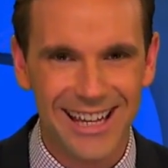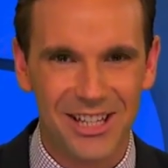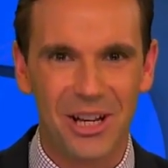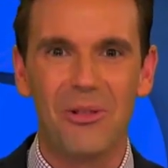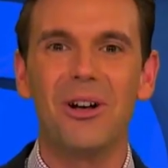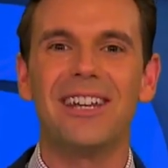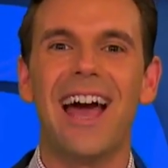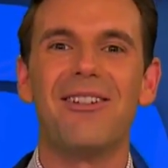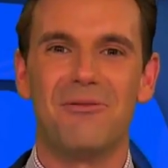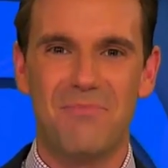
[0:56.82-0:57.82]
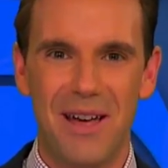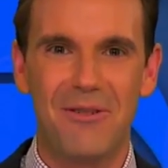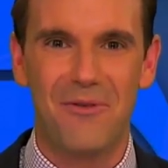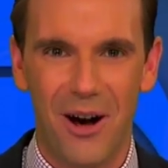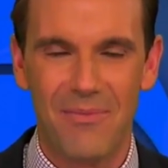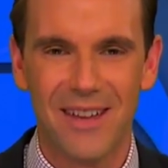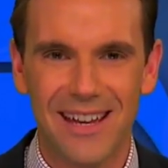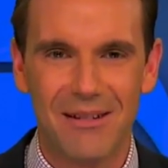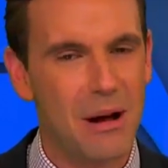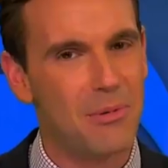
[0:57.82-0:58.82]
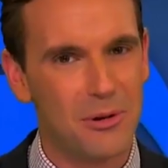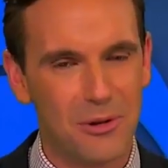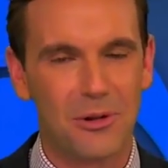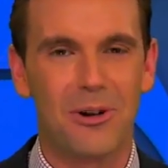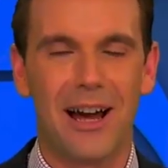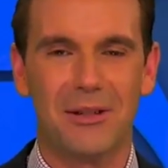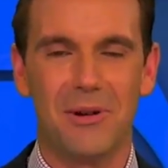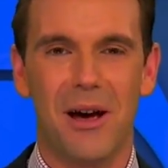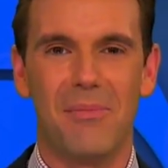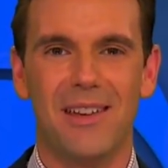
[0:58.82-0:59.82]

so look out, Bigfoot. My producer cracks me up.